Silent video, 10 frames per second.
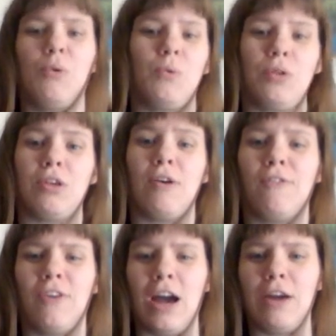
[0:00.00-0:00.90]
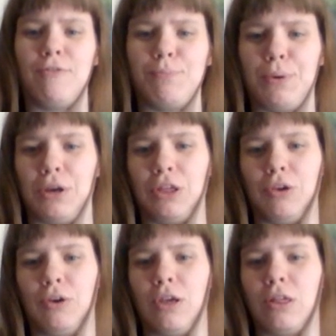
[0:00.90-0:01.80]
It was a five book
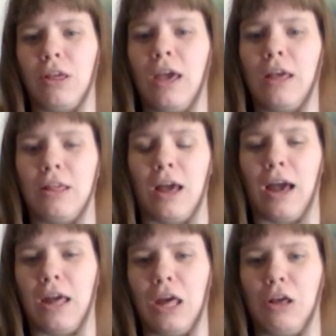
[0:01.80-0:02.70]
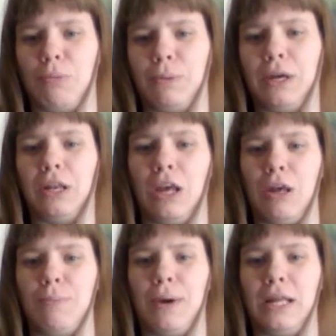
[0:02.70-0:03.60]
series as I explained
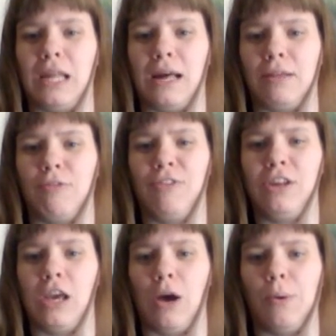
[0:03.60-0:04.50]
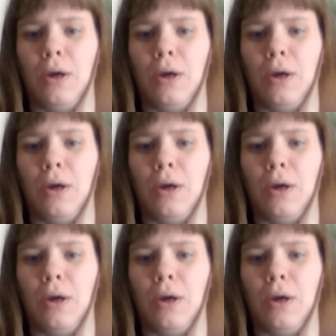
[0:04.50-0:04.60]
in my last video.